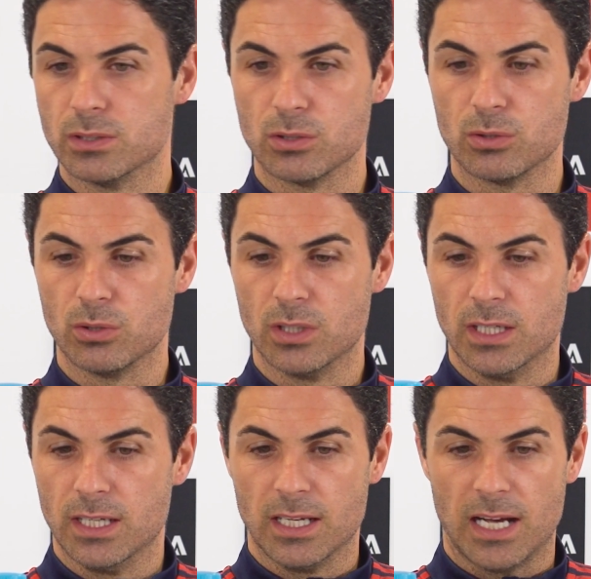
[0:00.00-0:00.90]
So
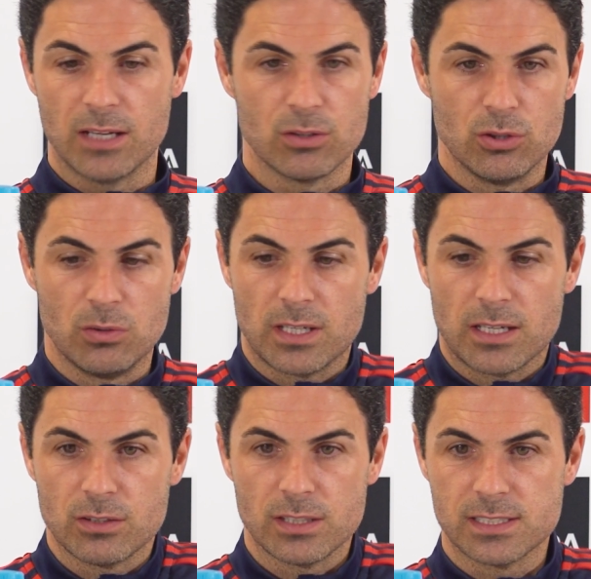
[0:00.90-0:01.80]
I don't know. I
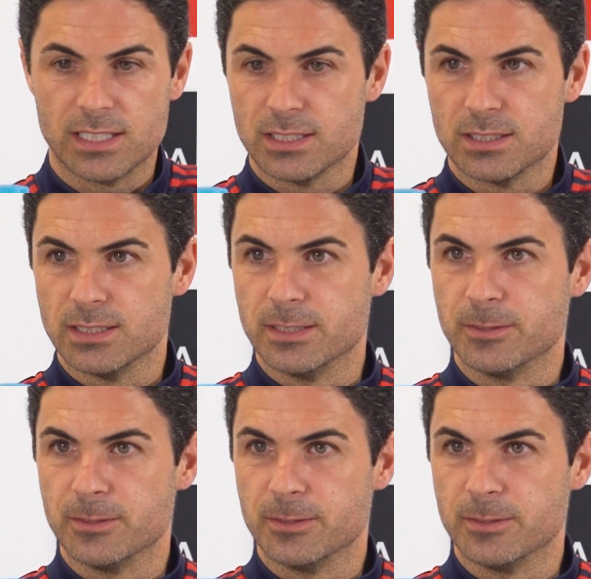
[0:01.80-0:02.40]
cannot assess